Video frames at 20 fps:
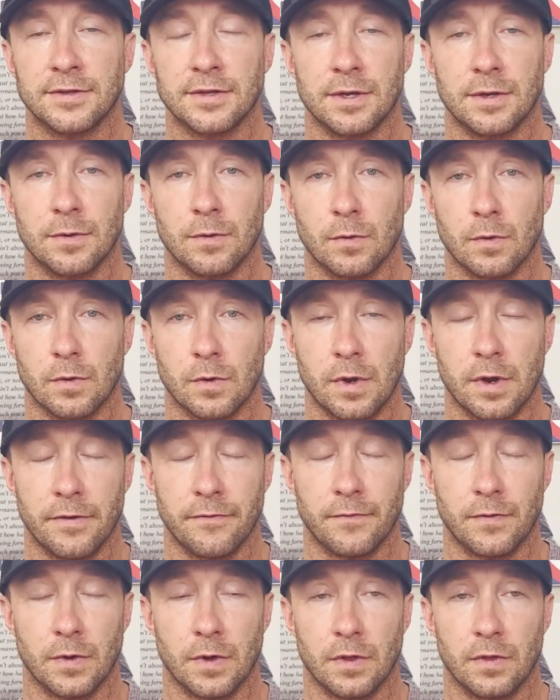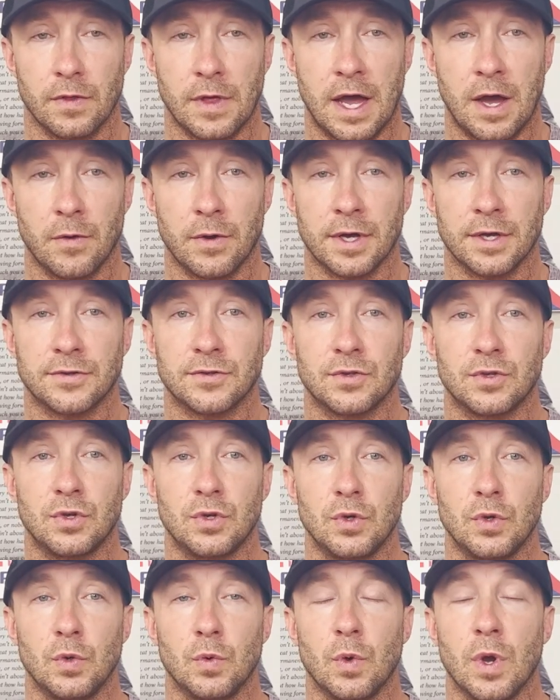and have allowed us
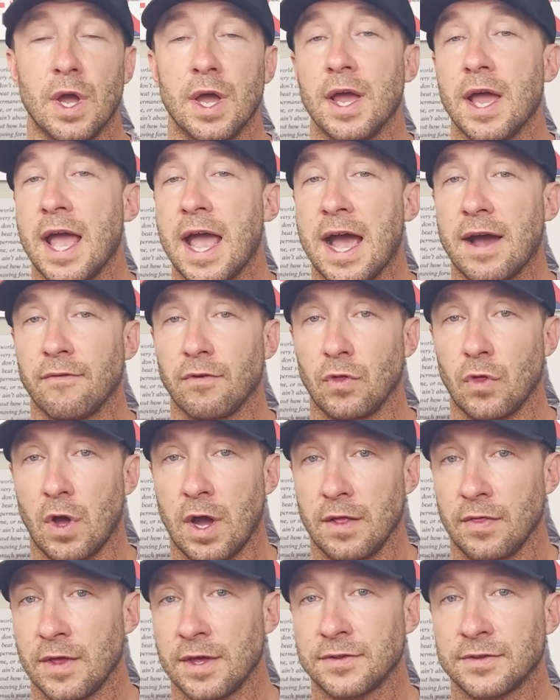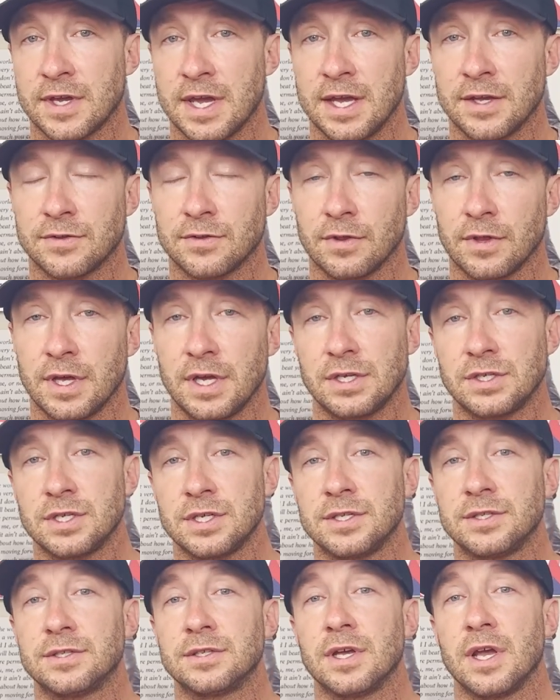to have a lot less
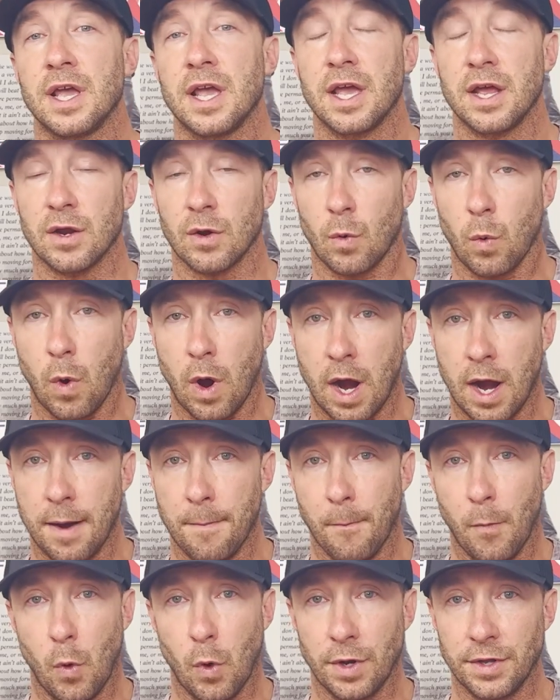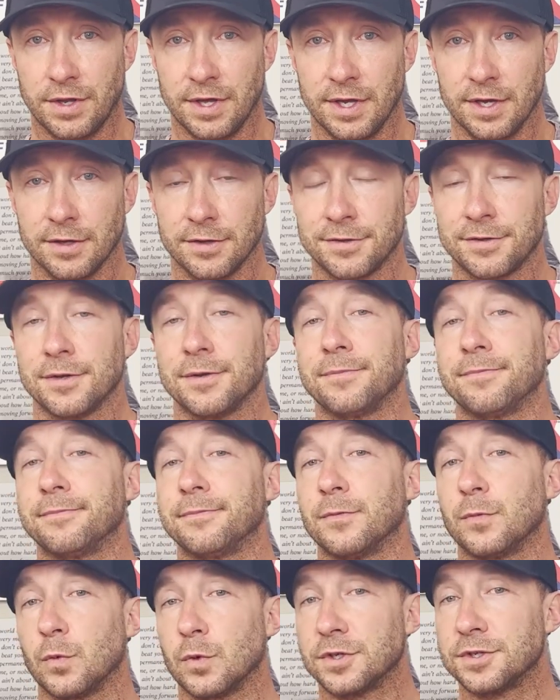cancellations and acquire more deals,
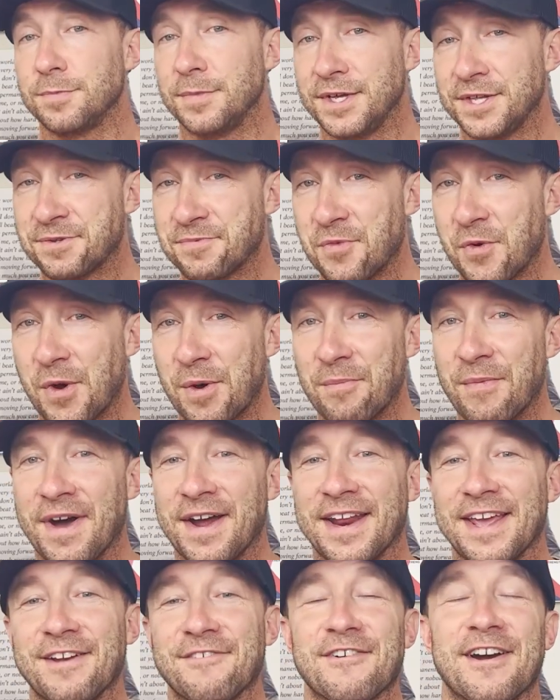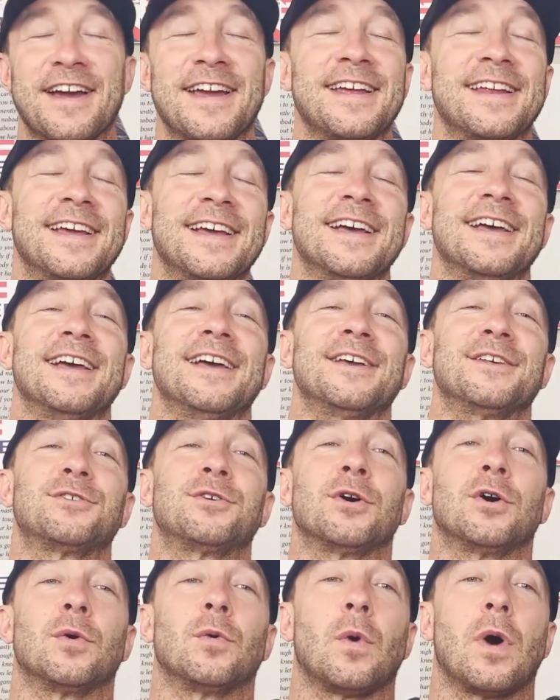which means more money, right?
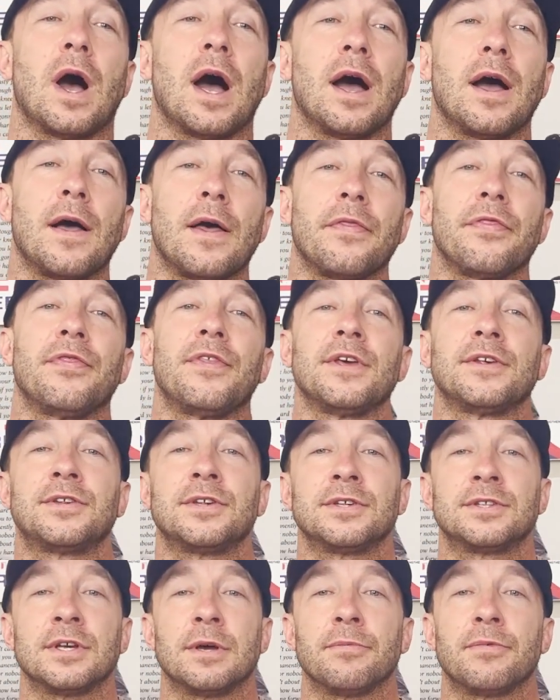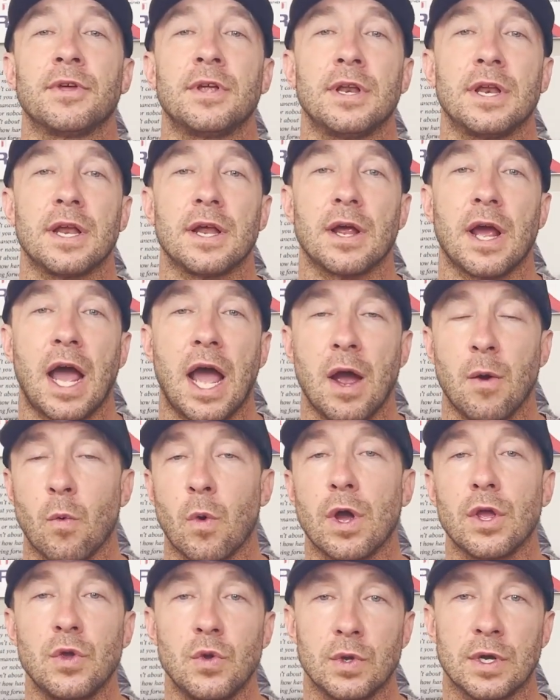So this is something I
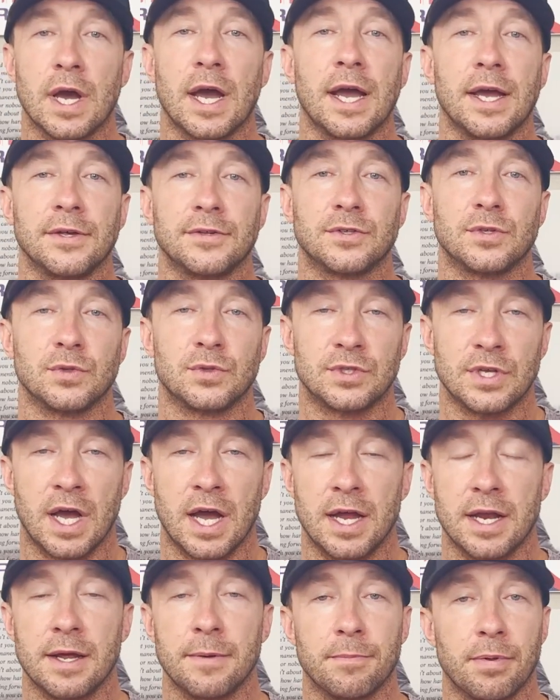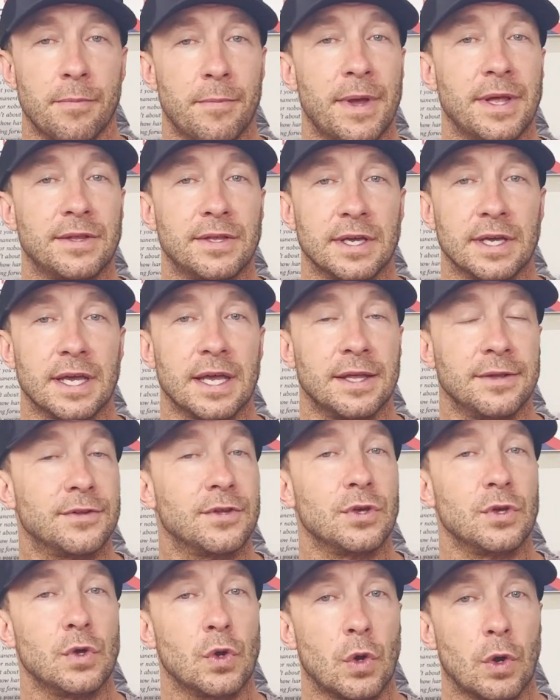want you guys to start implementing
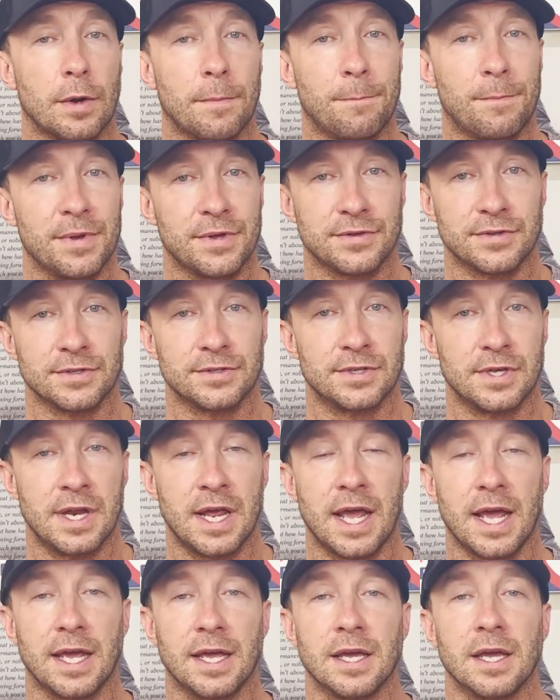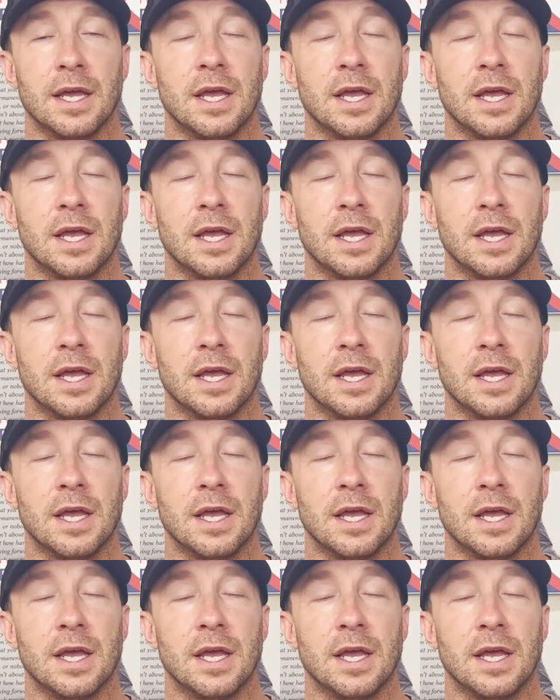into your business today.